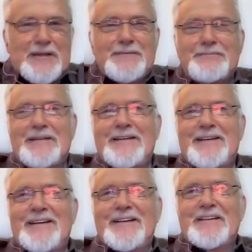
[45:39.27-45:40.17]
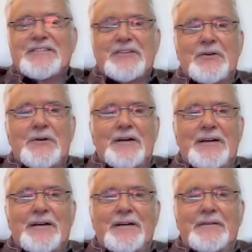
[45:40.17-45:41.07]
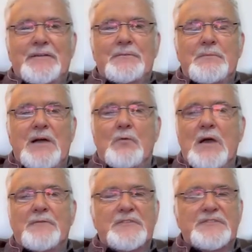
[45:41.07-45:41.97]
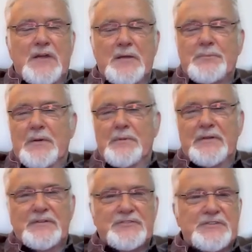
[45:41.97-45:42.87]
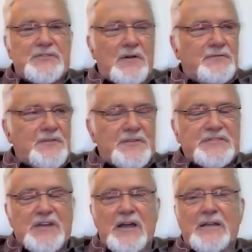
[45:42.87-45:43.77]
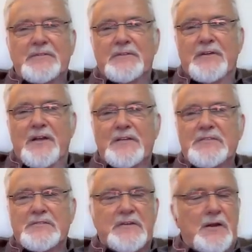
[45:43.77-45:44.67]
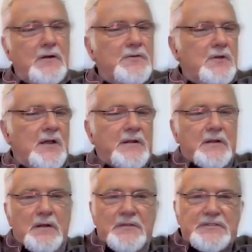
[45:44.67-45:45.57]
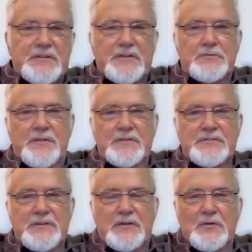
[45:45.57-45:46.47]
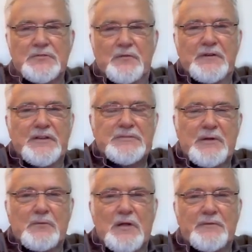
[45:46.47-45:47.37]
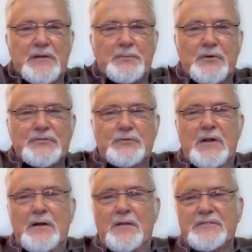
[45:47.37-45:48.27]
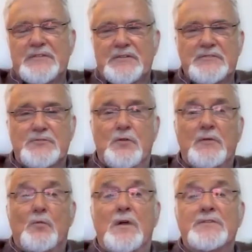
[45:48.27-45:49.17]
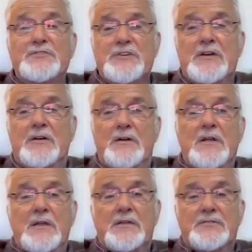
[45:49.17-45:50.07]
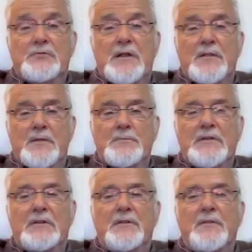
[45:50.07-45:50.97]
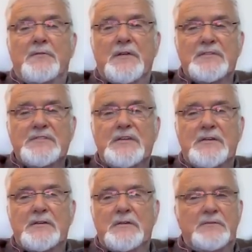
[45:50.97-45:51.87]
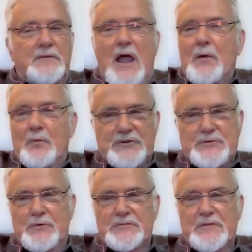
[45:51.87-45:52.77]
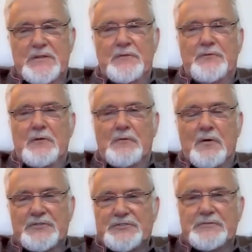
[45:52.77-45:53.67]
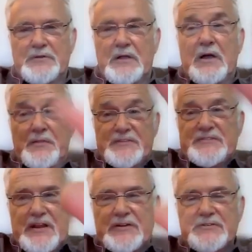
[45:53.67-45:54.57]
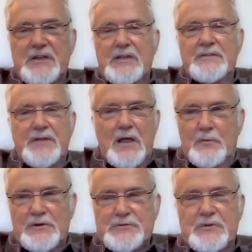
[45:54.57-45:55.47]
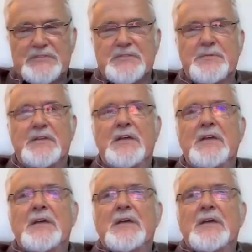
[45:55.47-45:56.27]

right? Yeah, yeah. Cool. So my wife is not public. She's off to the side. Lonnie says, "Karen, you got to get on the stage with us." So he goes over and gets my wife, and he pulls her right on the stage. There's only one chair. It's right in the middle in the front seat, not where she wants, in the front row, on the stage, not where she wants to be.